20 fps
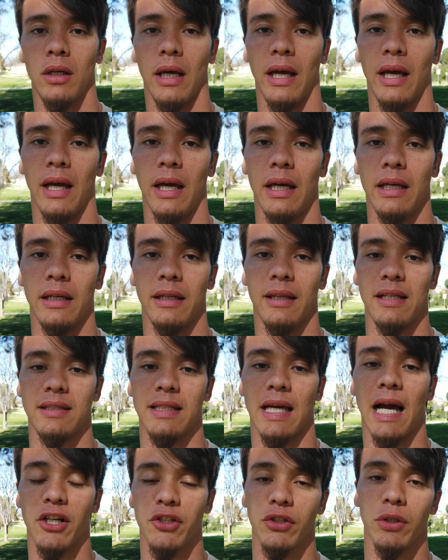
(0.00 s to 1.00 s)
and that's
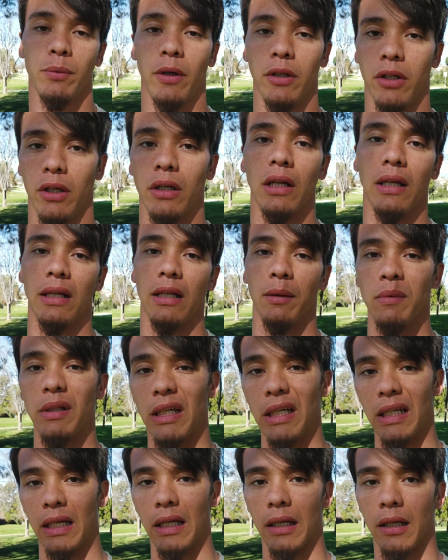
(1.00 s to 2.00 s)
actually what you're going to end up
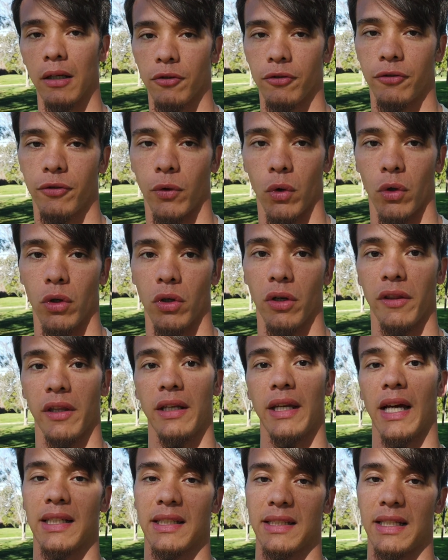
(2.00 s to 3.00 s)
needing for the
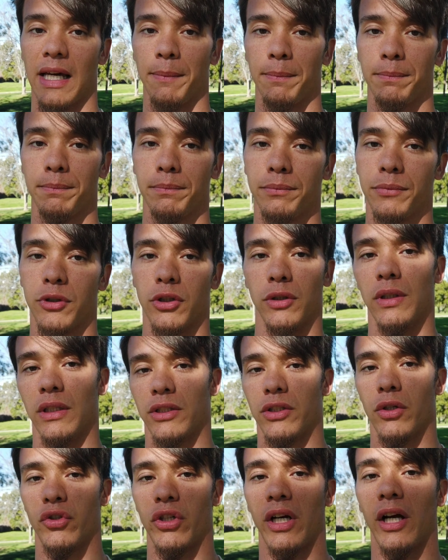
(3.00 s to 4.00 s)
next step. So
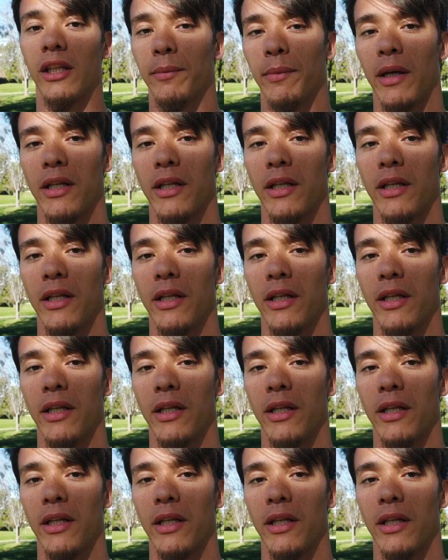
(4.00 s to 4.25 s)
let's go check out the